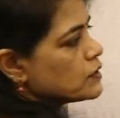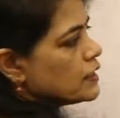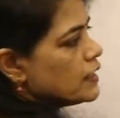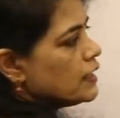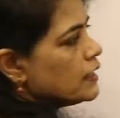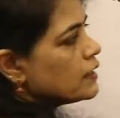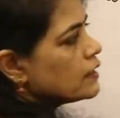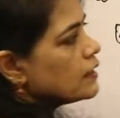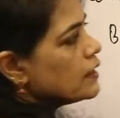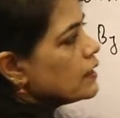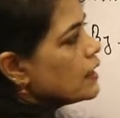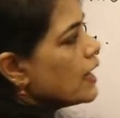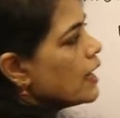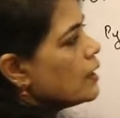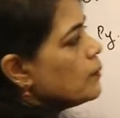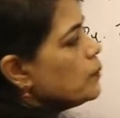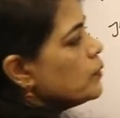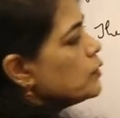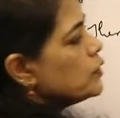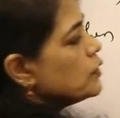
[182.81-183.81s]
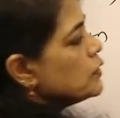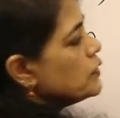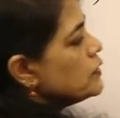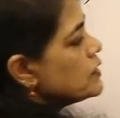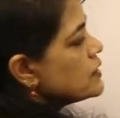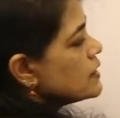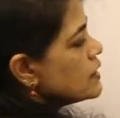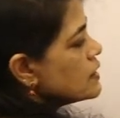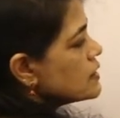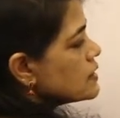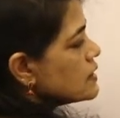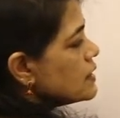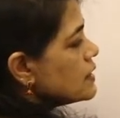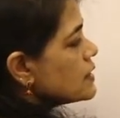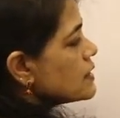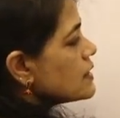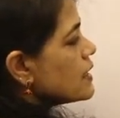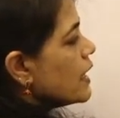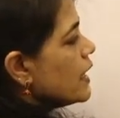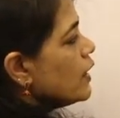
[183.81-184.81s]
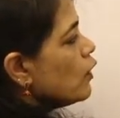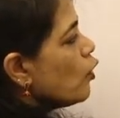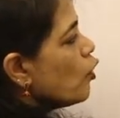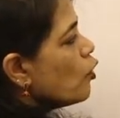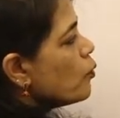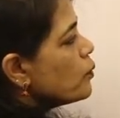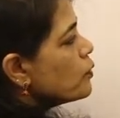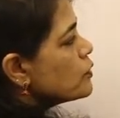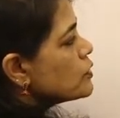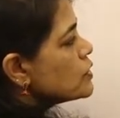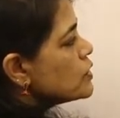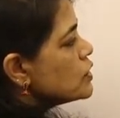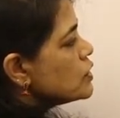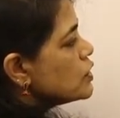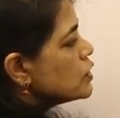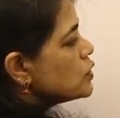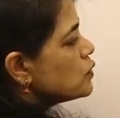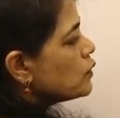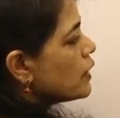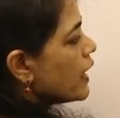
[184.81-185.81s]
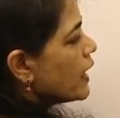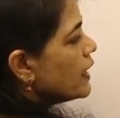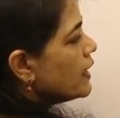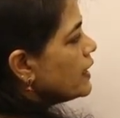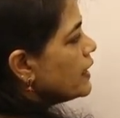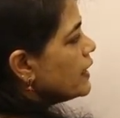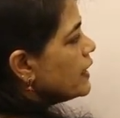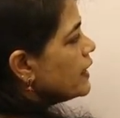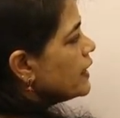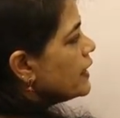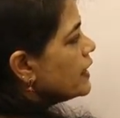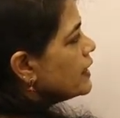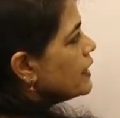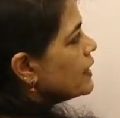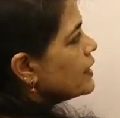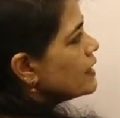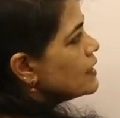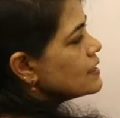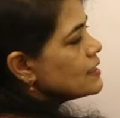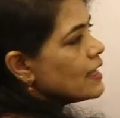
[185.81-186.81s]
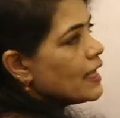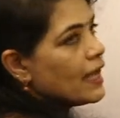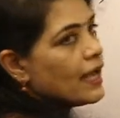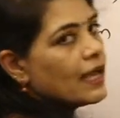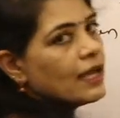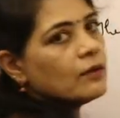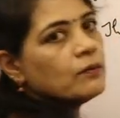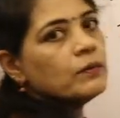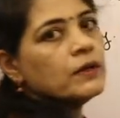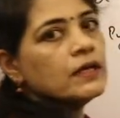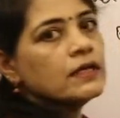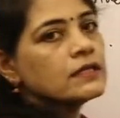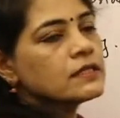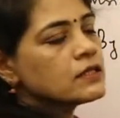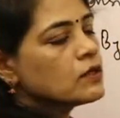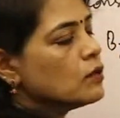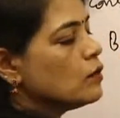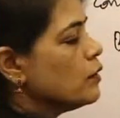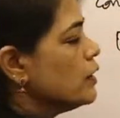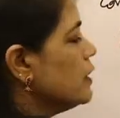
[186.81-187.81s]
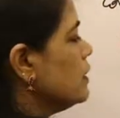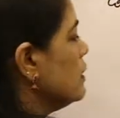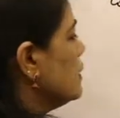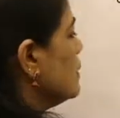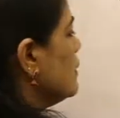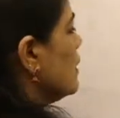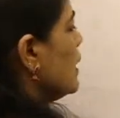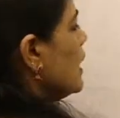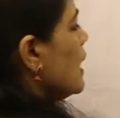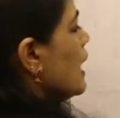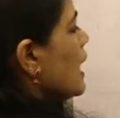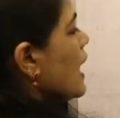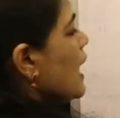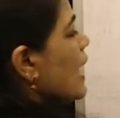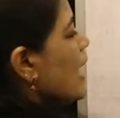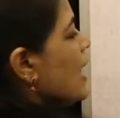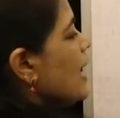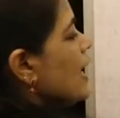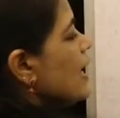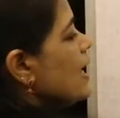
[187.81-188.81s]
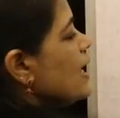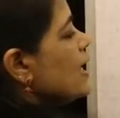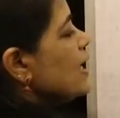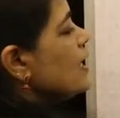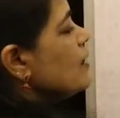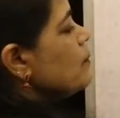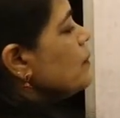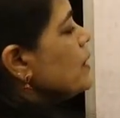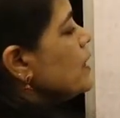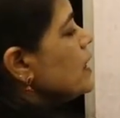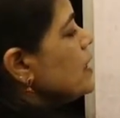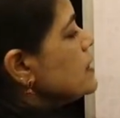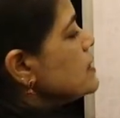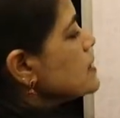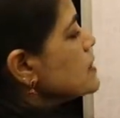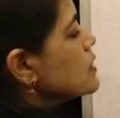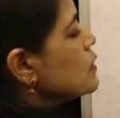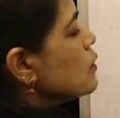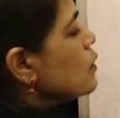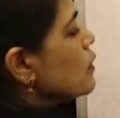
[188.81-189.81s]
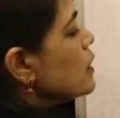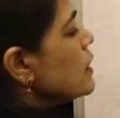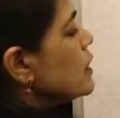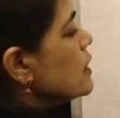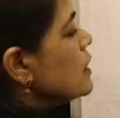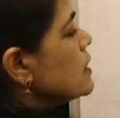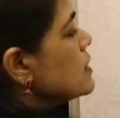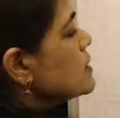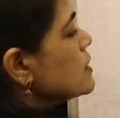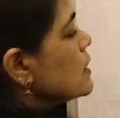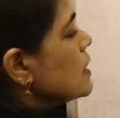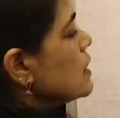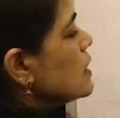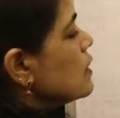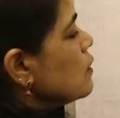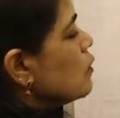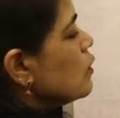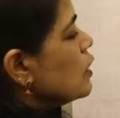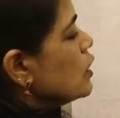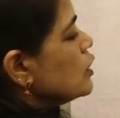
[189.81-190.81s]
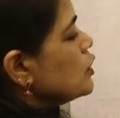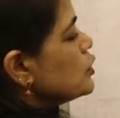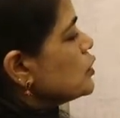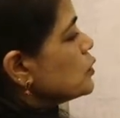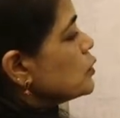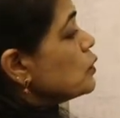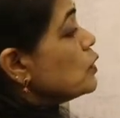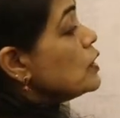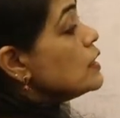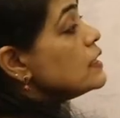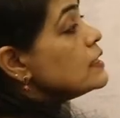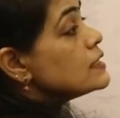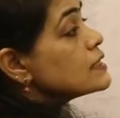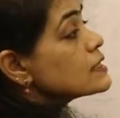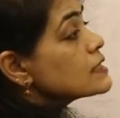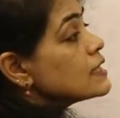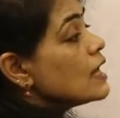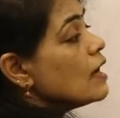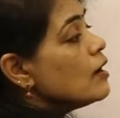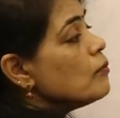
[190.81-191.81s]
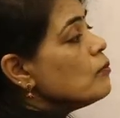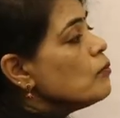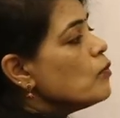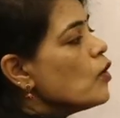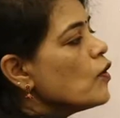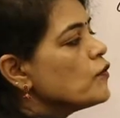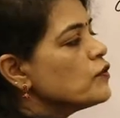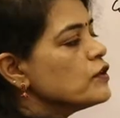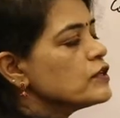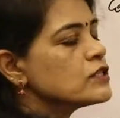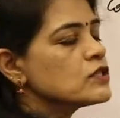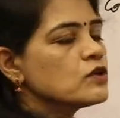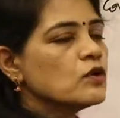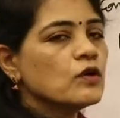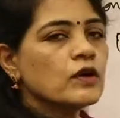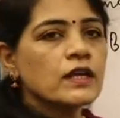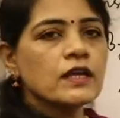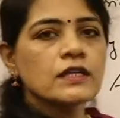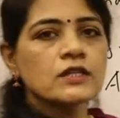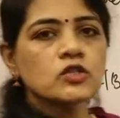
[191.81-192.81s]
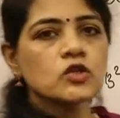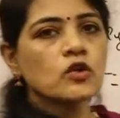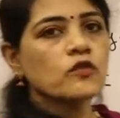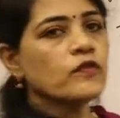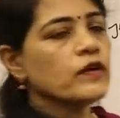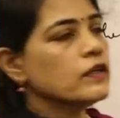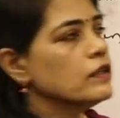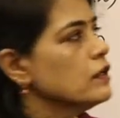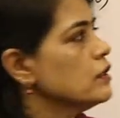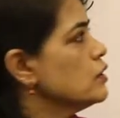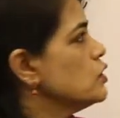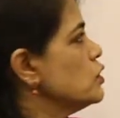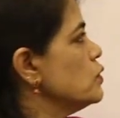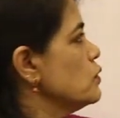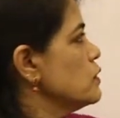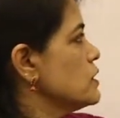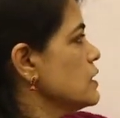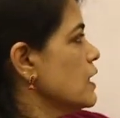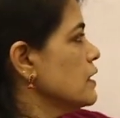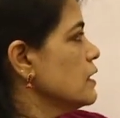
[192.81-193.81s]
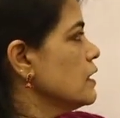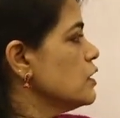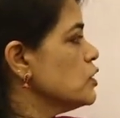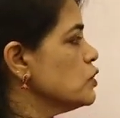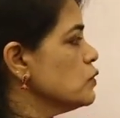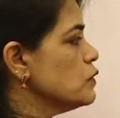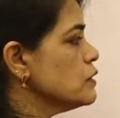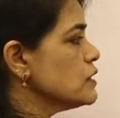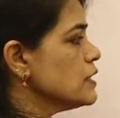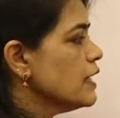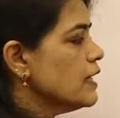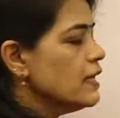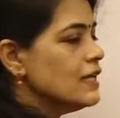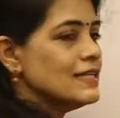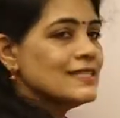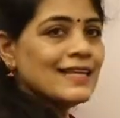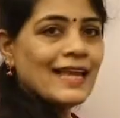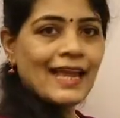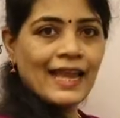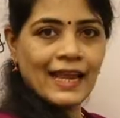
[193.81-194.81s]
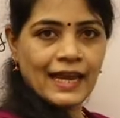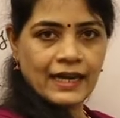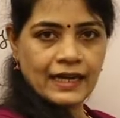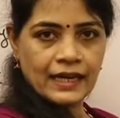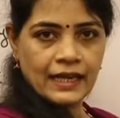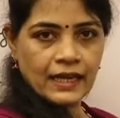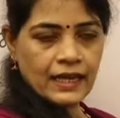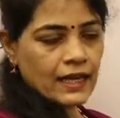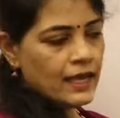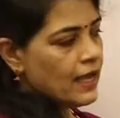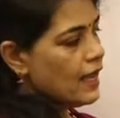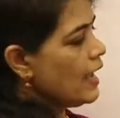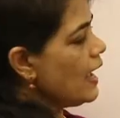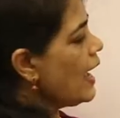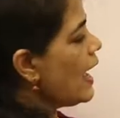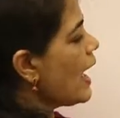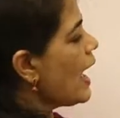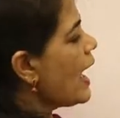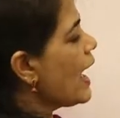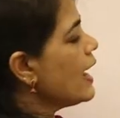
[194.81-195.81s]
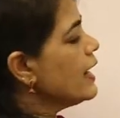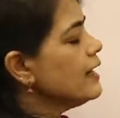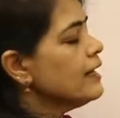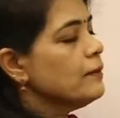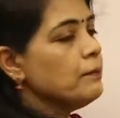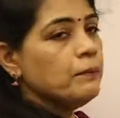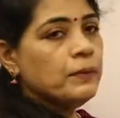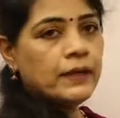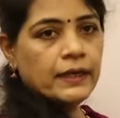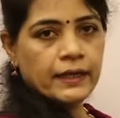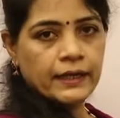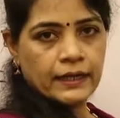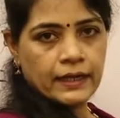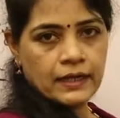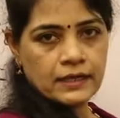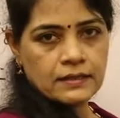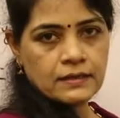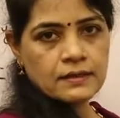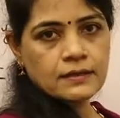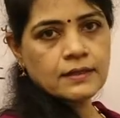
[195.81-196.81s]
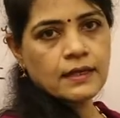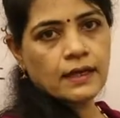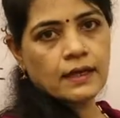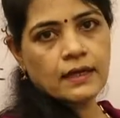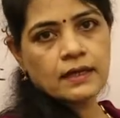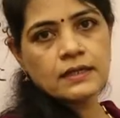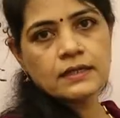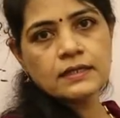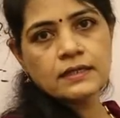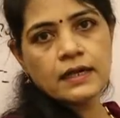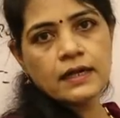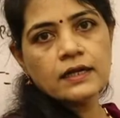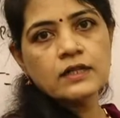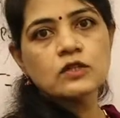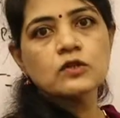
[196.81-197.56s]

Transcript: Here the hypotenuse is the side opposite to 90 degree, that is AB square. AB square is equal to sum of the squares of other two. Other two side is AD and BD is a second side.